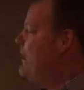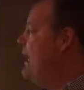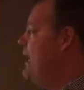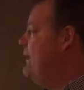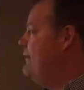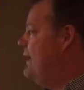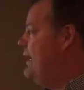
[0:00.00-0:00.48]

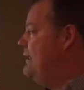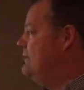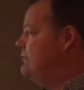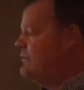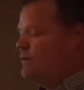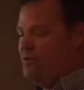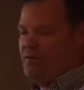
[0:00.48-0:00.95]
and
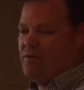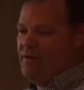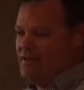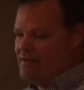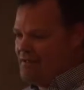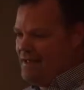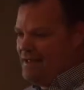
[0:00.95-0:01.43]
then don't
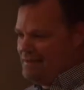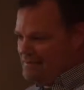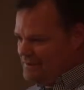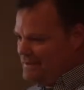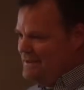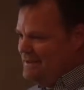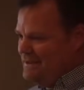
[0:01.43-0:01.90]

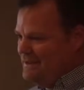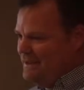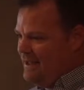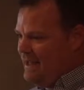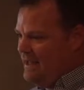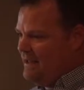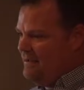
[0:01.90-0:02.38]
criticize
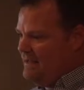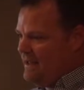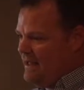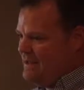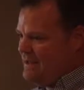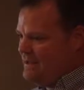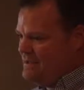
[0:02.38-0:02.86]
any of
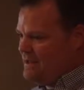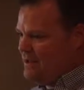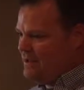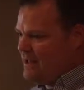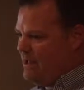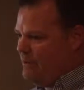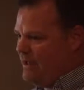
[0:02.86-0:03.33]
the ideas that
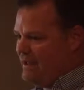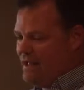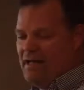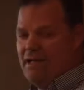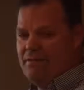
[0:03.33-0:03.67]
are coming.